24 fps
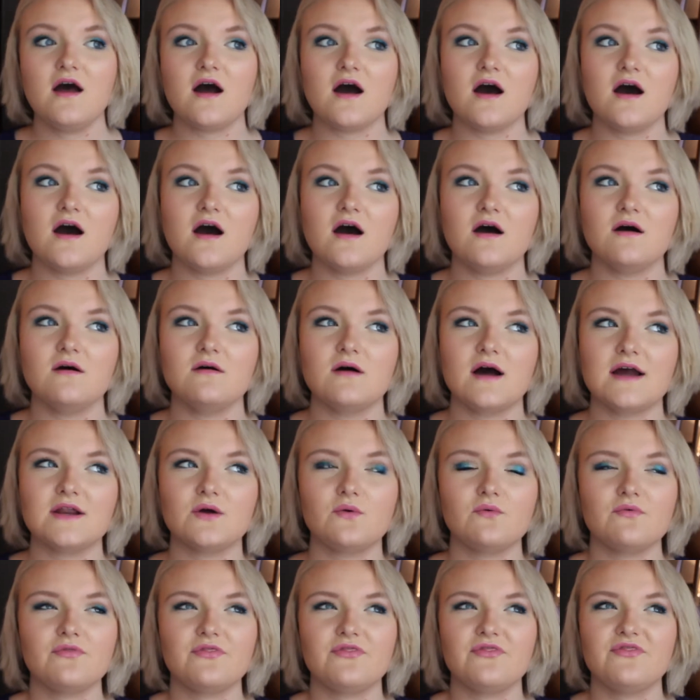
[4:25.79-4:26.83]
Uh, I
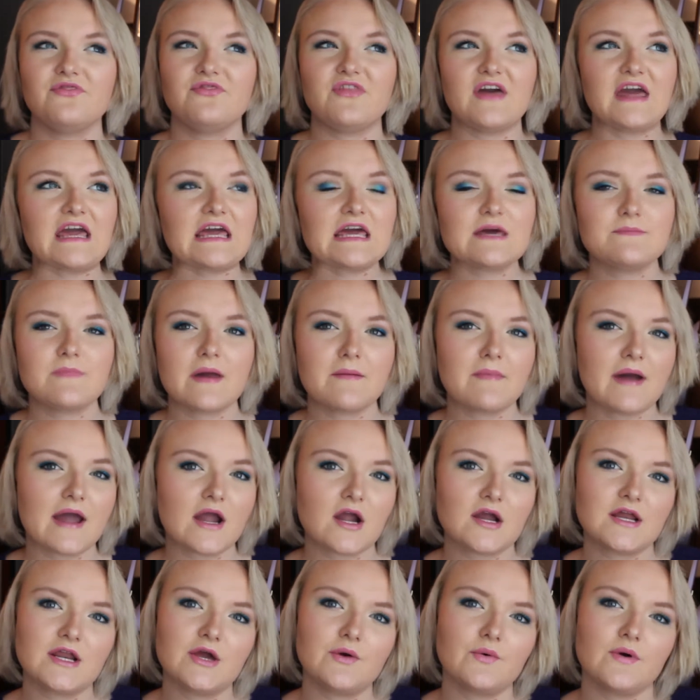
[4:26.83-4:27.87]
don't think it made my
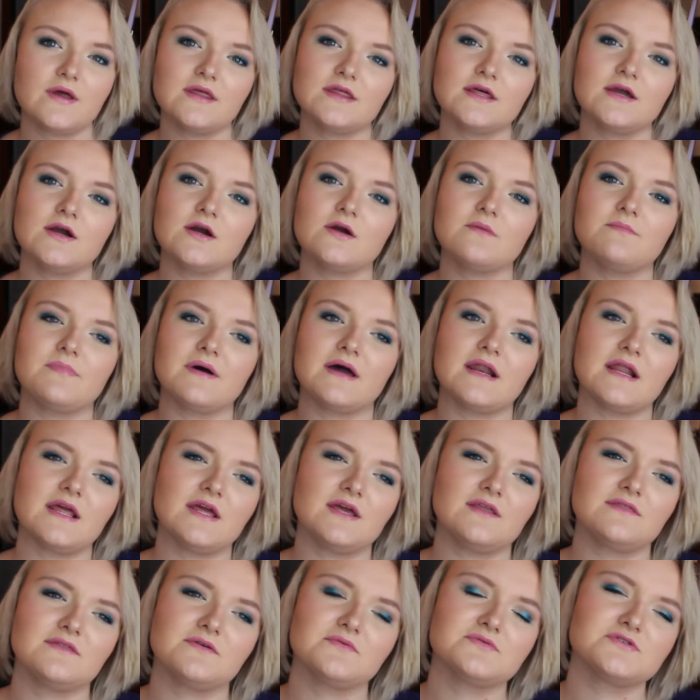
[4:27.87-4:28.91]
hair any oilier, but
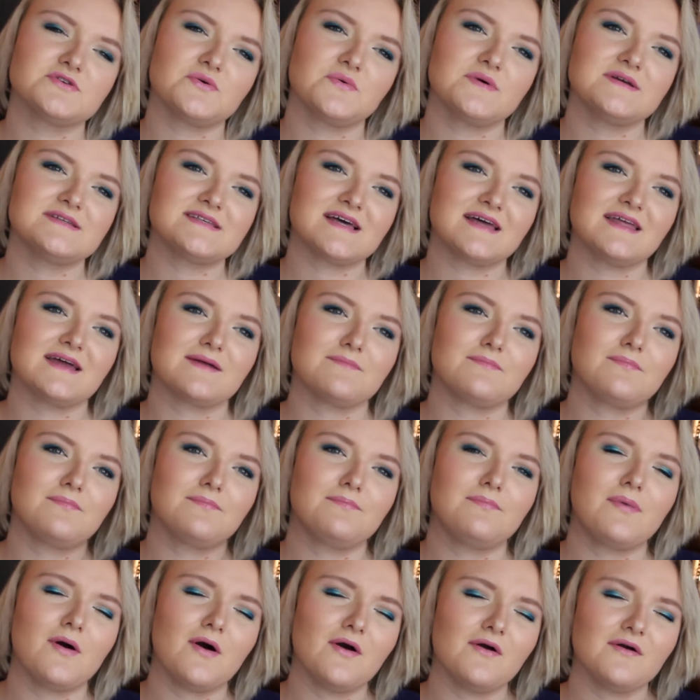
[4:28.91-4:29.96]
there was always that like
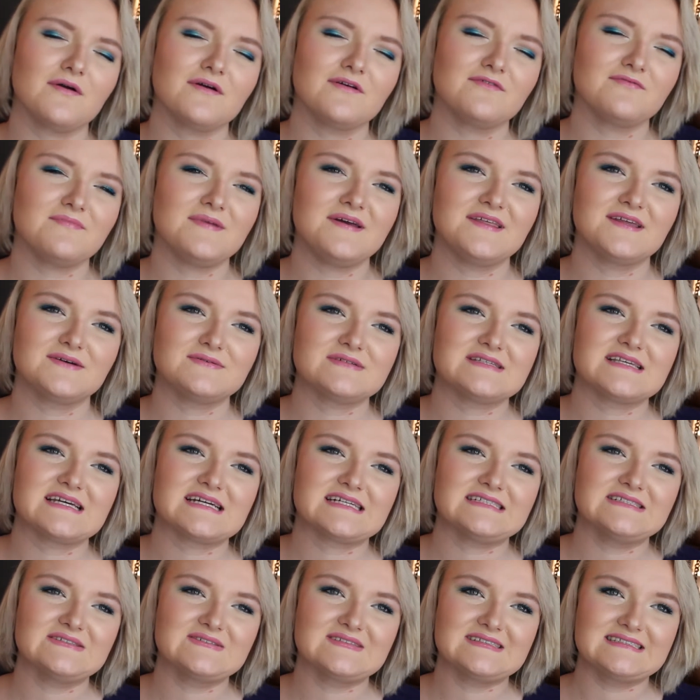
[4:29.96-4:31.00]
part of me that was
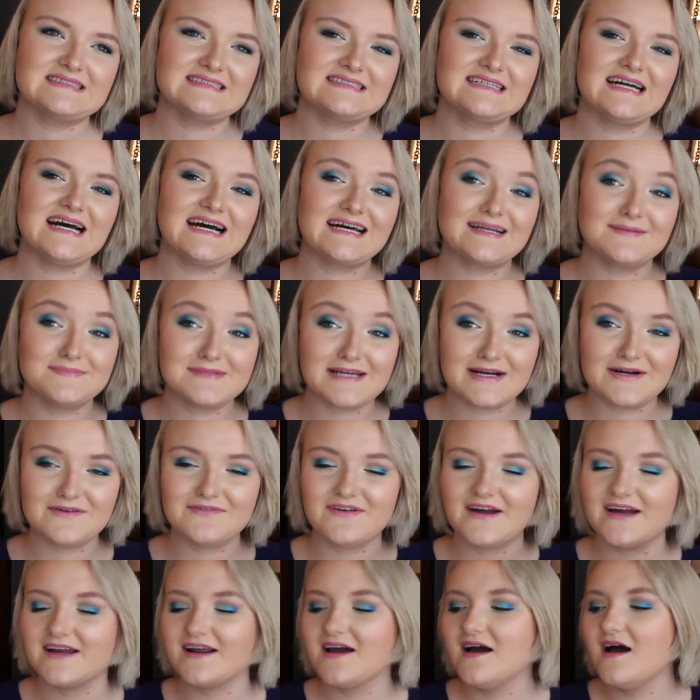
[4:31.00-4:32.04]
like, oh god, I'm
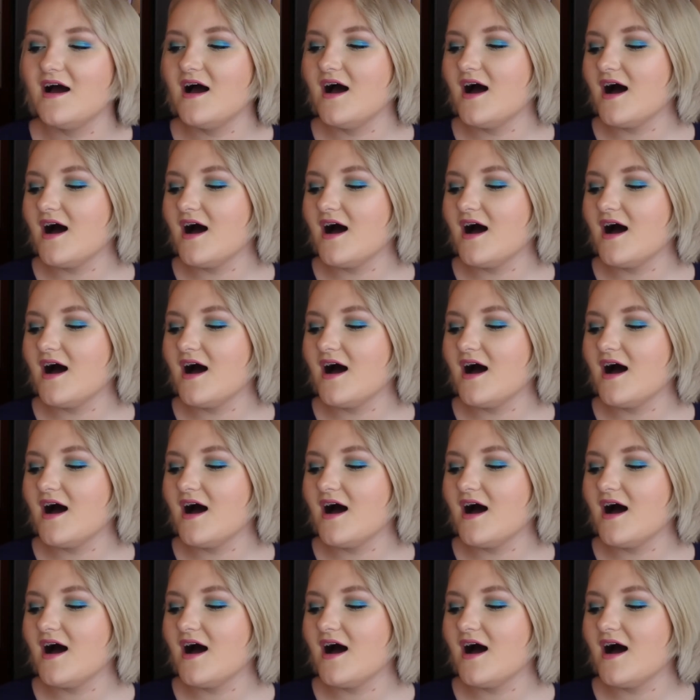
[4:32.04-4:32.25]
terrified.